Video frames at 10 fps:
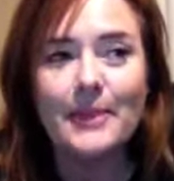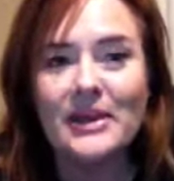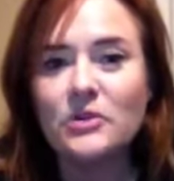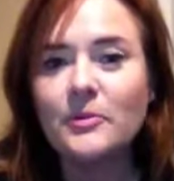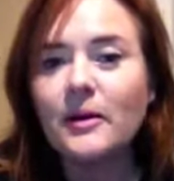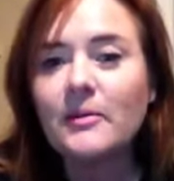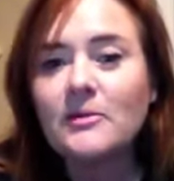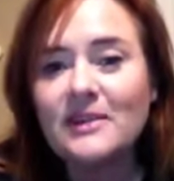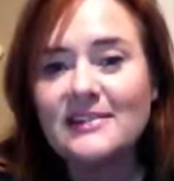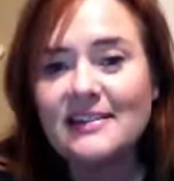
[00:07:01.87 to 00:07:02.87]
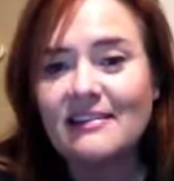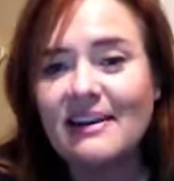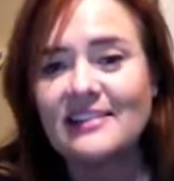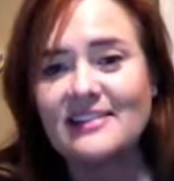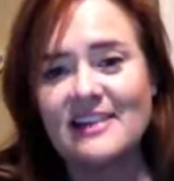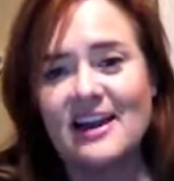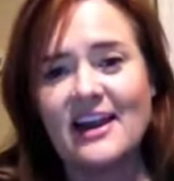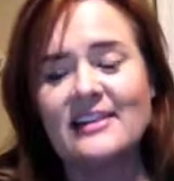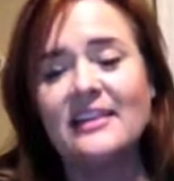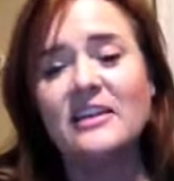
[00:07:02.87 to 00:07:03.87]
bet you were probably busy last
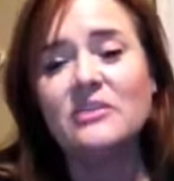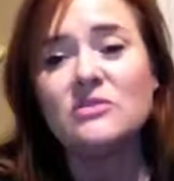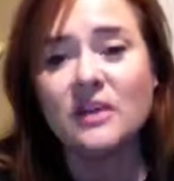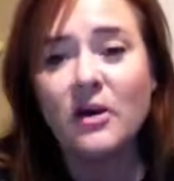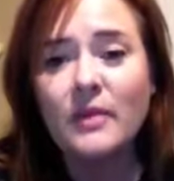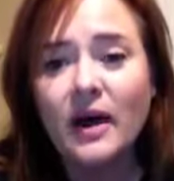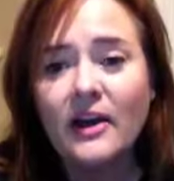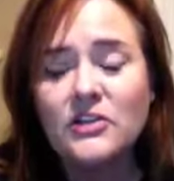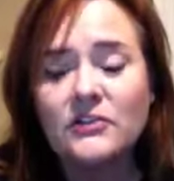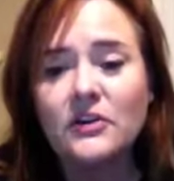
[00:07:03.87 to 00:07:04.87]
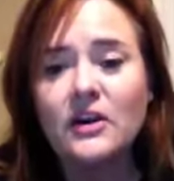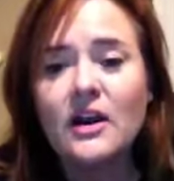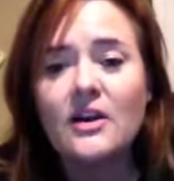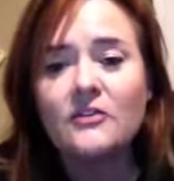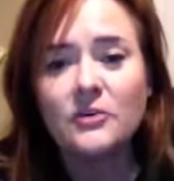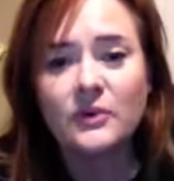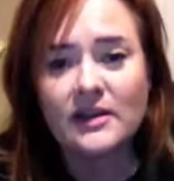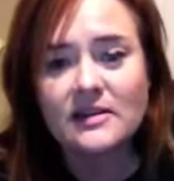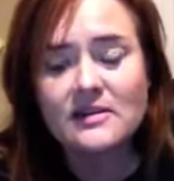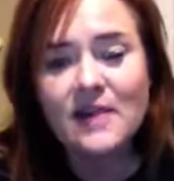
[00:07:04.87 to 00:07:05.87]
night, and thank you so much for
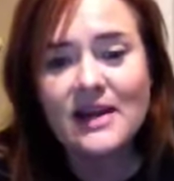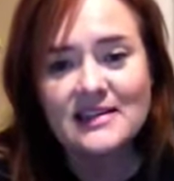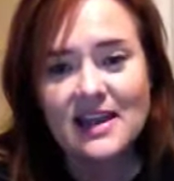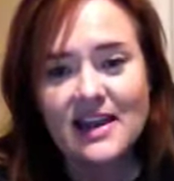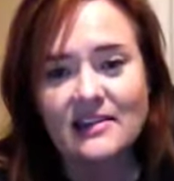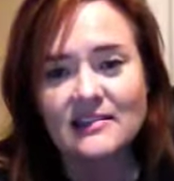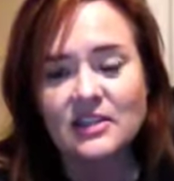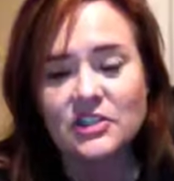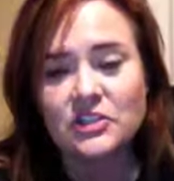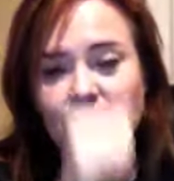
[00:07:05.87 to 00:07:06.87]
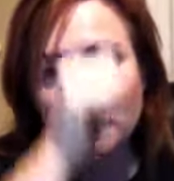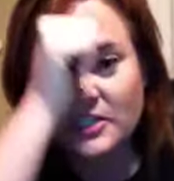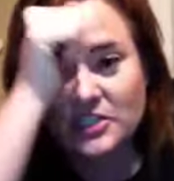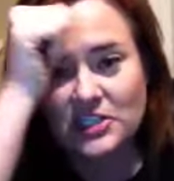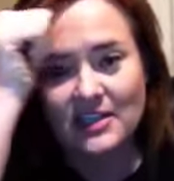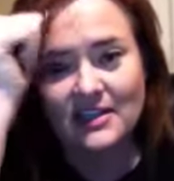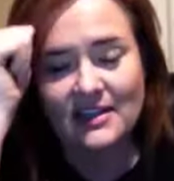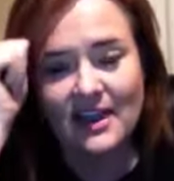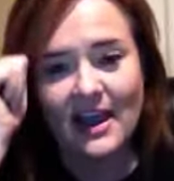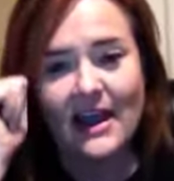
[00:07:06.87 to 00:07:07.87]
reading my text. I sure appreciate
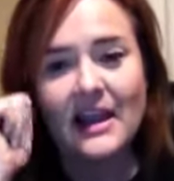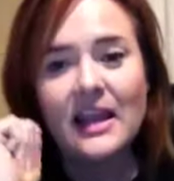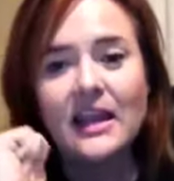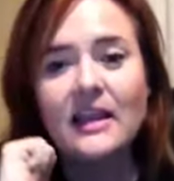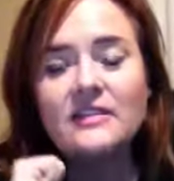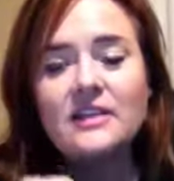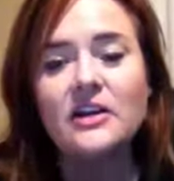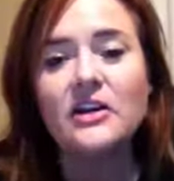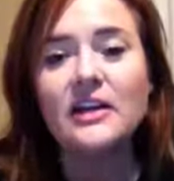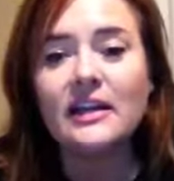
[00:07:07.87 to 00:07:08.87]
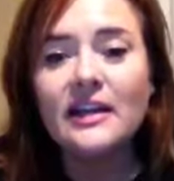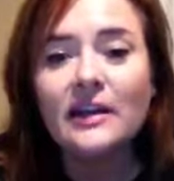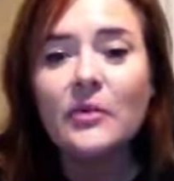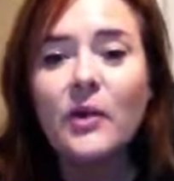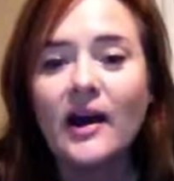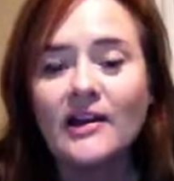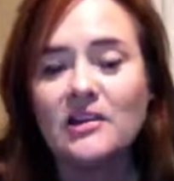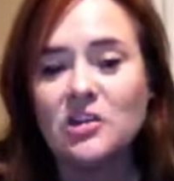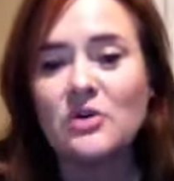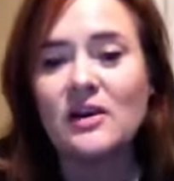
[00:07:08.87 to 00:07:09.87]
that. Is there any way
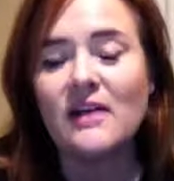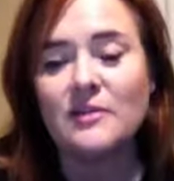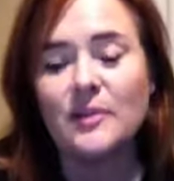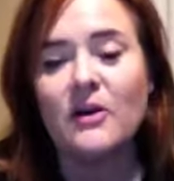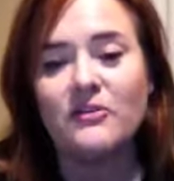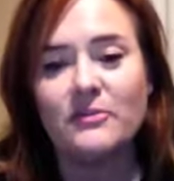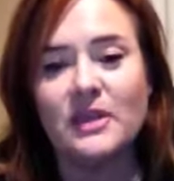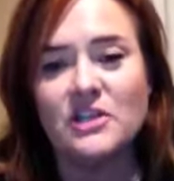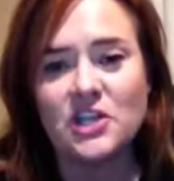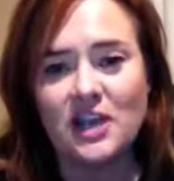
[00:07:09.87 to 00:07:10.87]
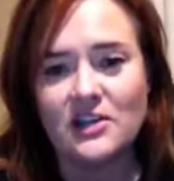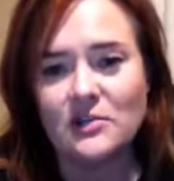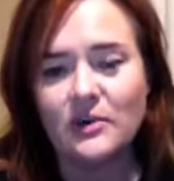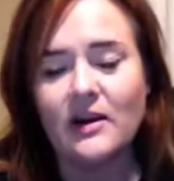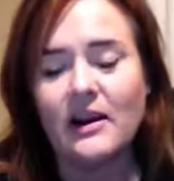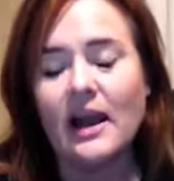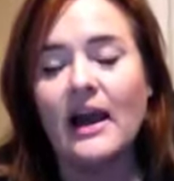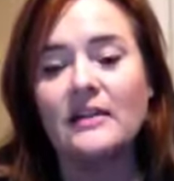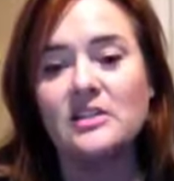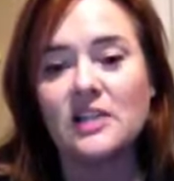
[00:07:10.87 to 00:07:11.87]
that you can have a spa for me in January?
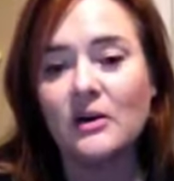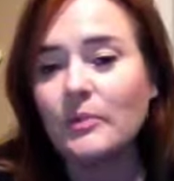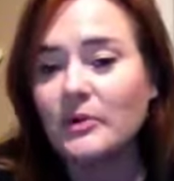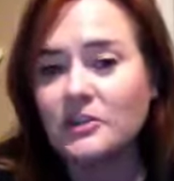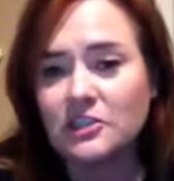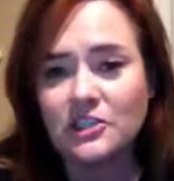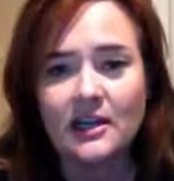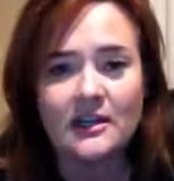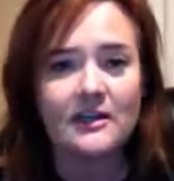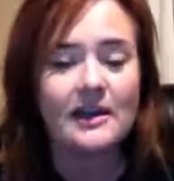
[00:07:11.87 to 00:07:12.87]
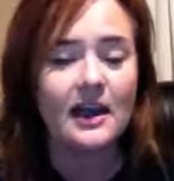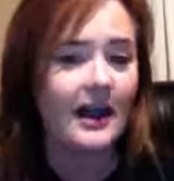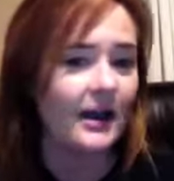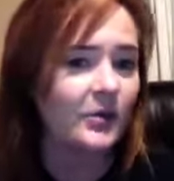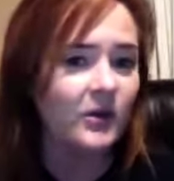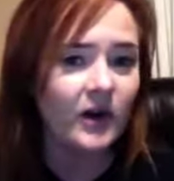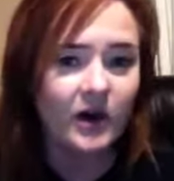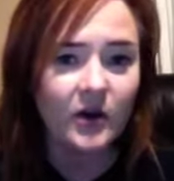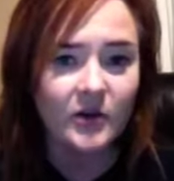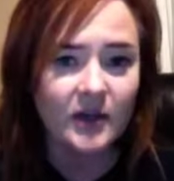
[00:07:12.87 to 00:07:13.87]
I so appreciate it. I will
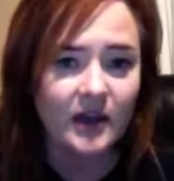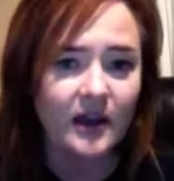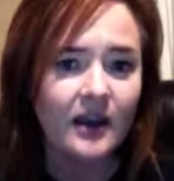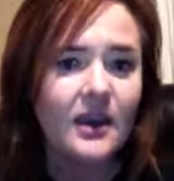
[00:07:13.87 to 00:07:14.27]
owe you.